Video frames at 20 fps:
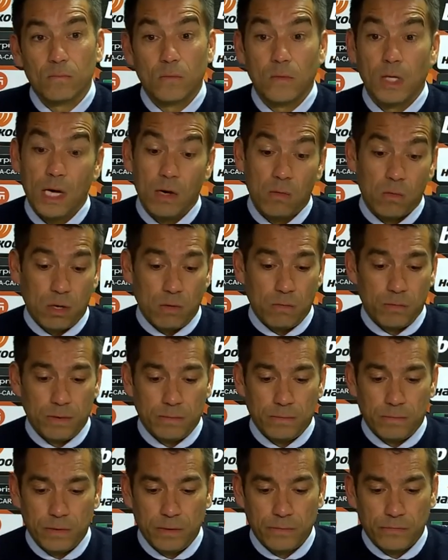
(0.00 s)
Yeah, well,
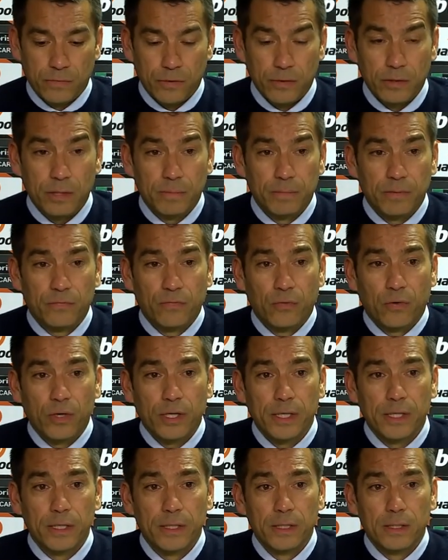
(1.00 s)
we've heard it
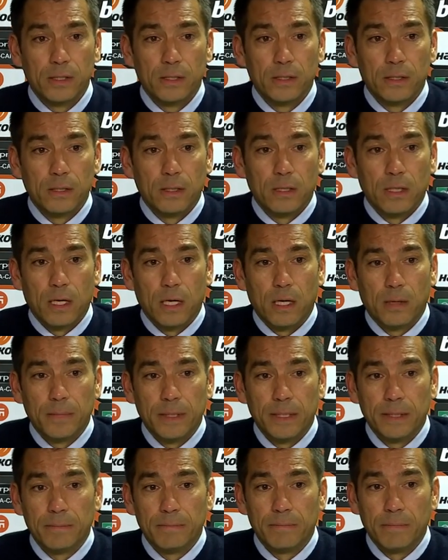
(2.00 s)
before. I
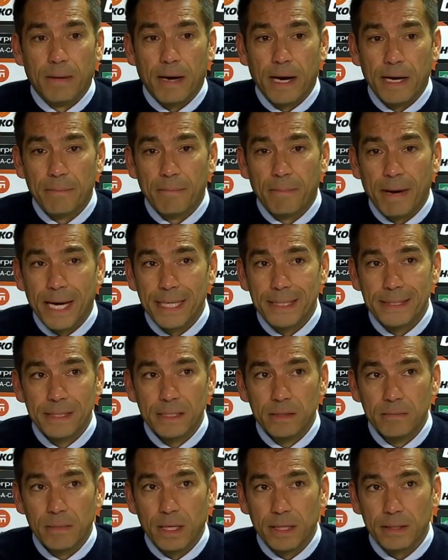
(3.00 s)
mean, my
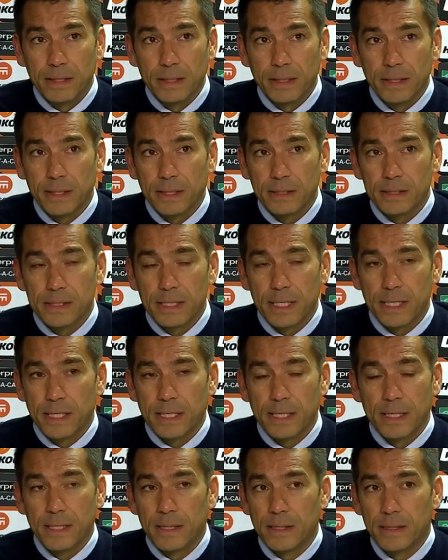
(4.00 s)
team, I think, is, you
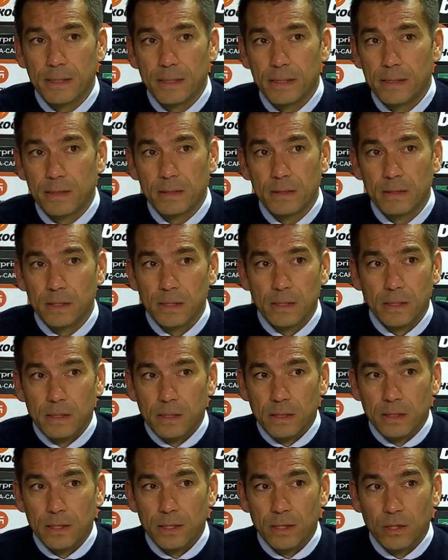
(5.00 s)

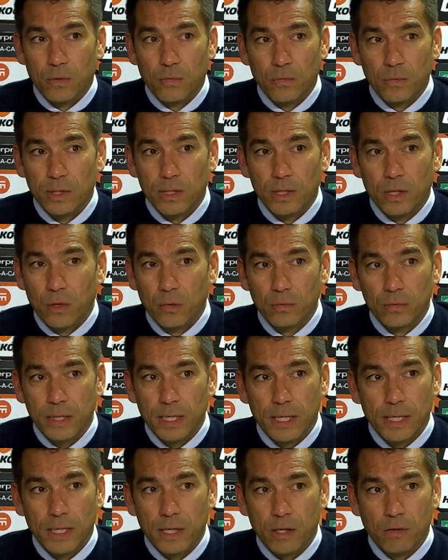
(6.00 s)
know, we don't
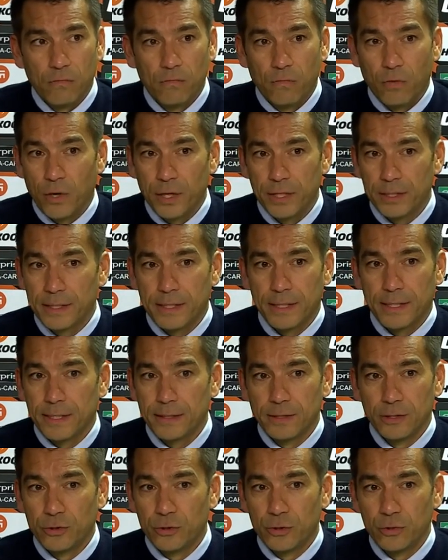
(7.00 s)
avoid
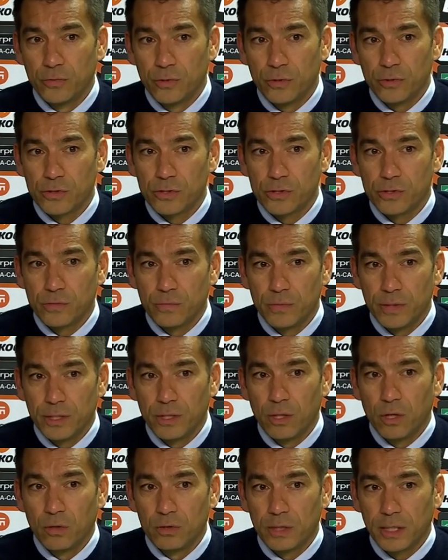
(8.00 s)
the duels. We
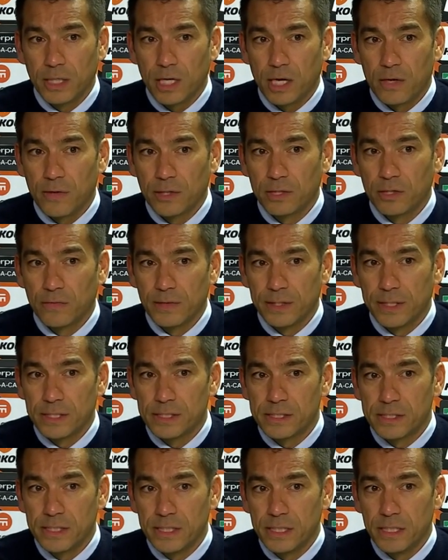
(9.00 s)
know the character in
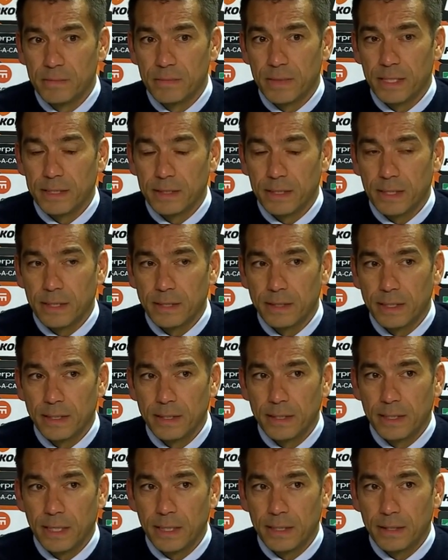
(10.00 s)
this team, and
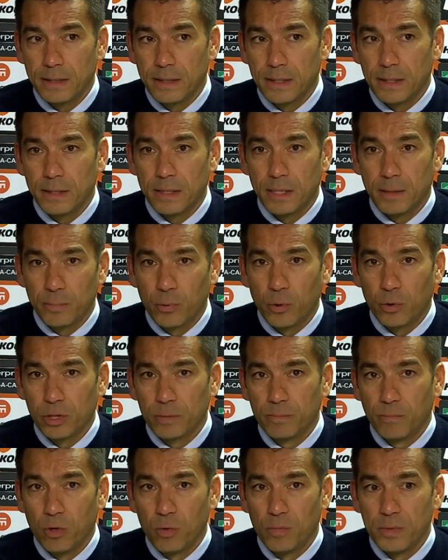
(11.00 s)
in
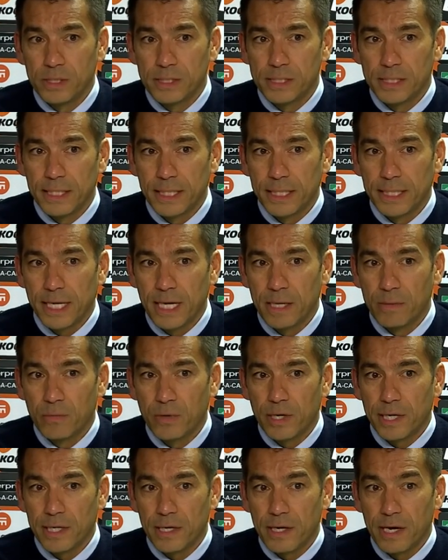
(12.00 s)
important moments in the game
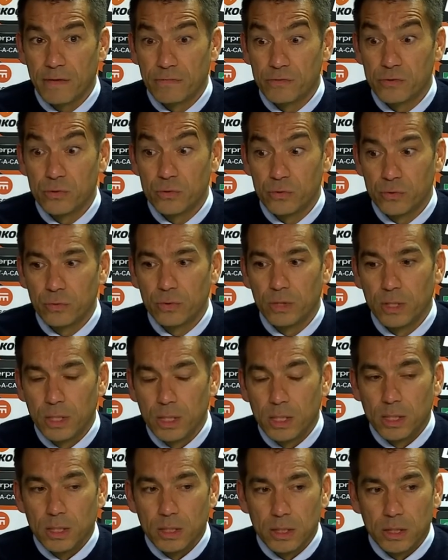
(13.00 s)
where you have to,
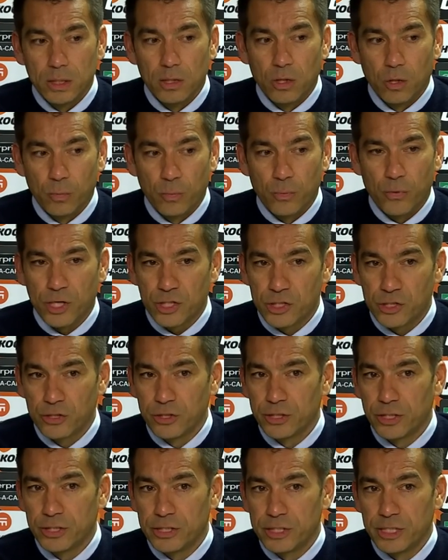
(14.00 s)
you know,
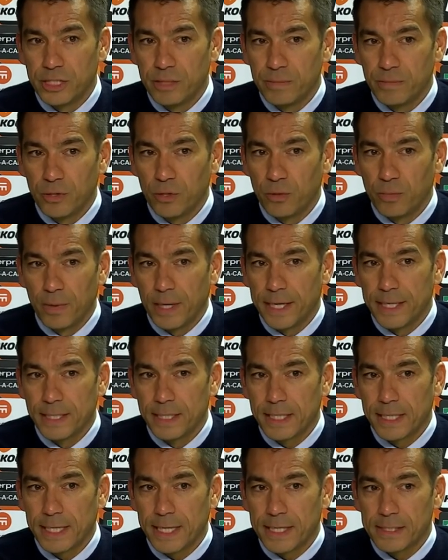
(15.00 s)
pressure the team you're
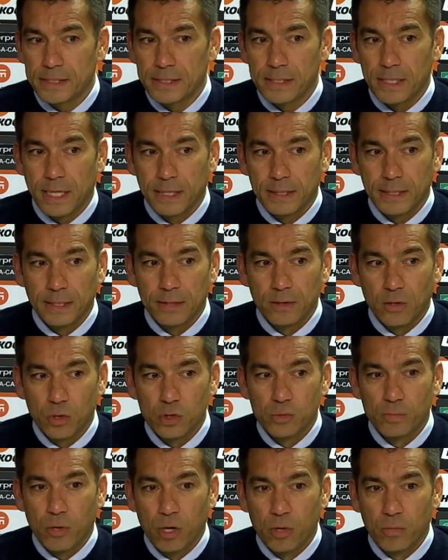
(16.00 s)
playing against. I think
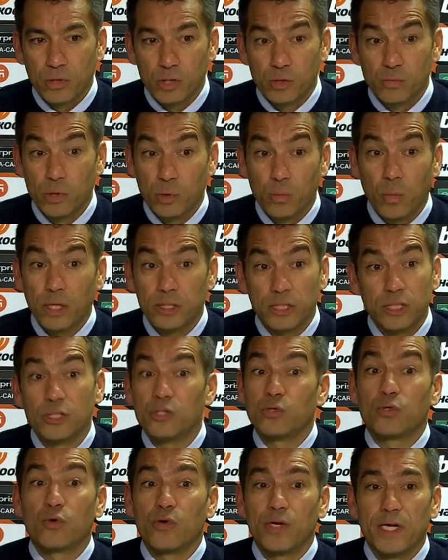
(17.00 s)
those moments we wanted
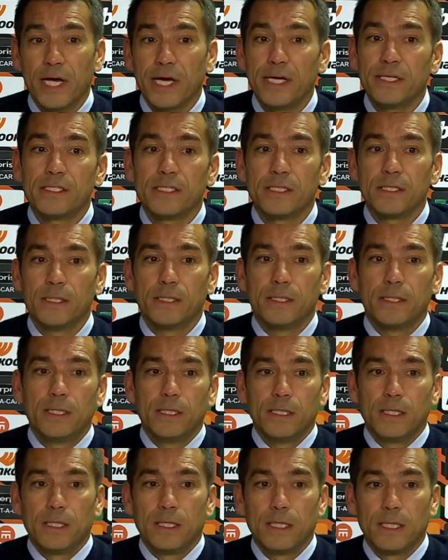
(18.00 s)
to create,
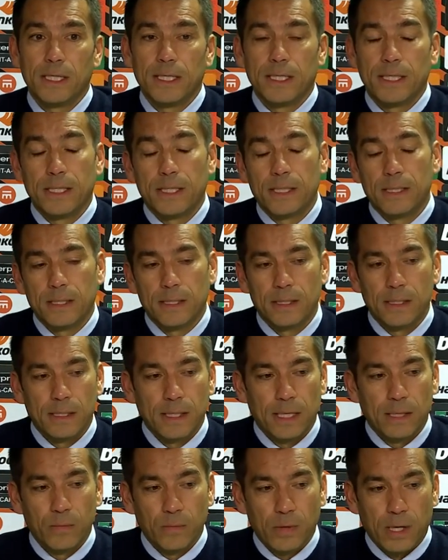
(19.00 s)

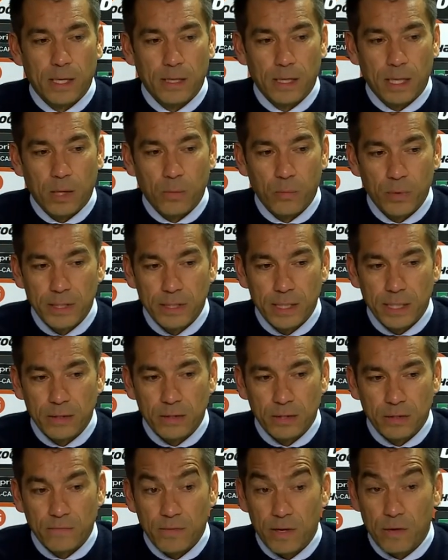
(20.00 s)
and we
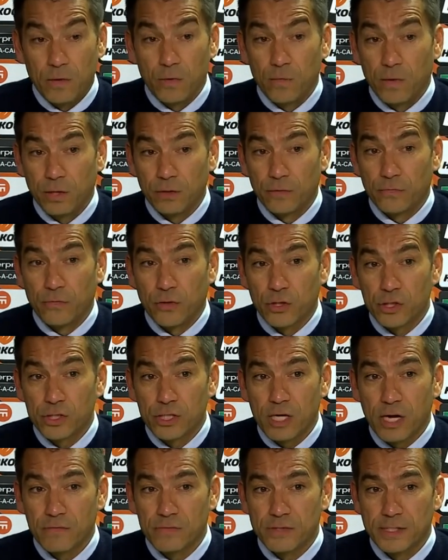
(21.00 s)
did it very well. The first
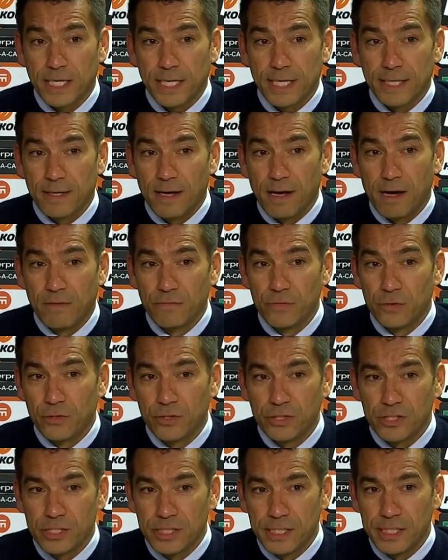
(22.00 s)
half, second half, you
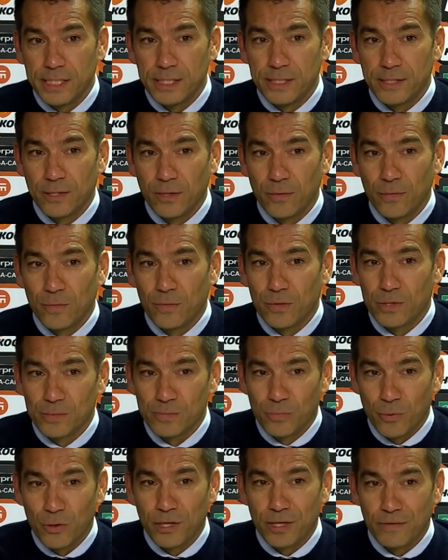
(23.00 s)
could see, you know, it was
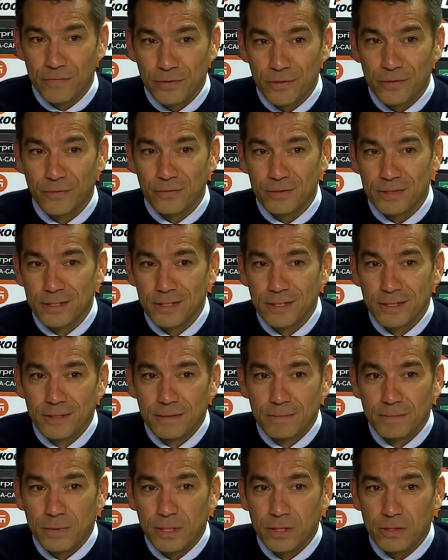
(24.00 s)
more difficult
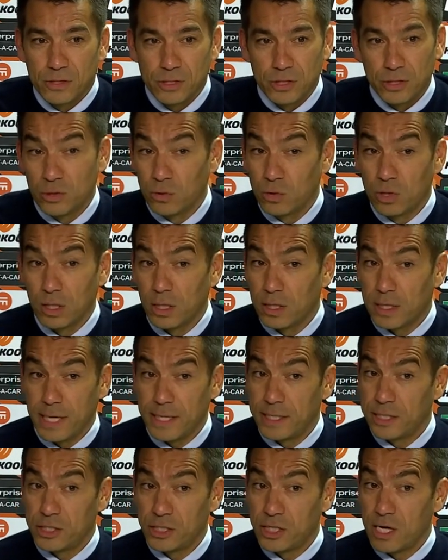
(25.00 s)
because it took a lot of
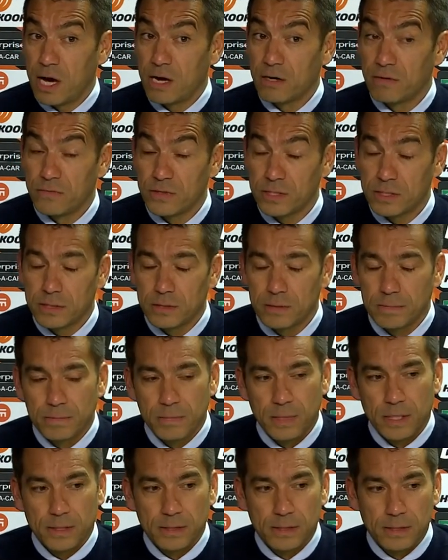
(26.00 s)
energy out of us.
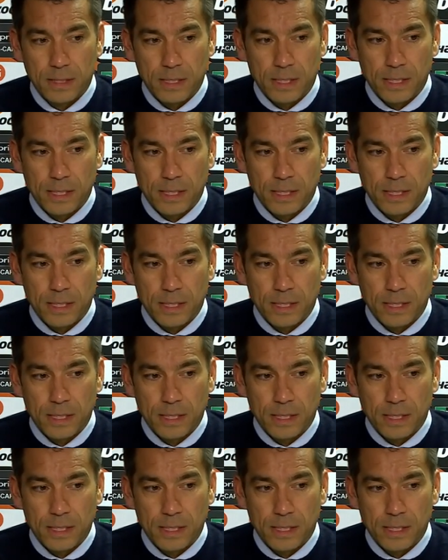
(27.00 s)
But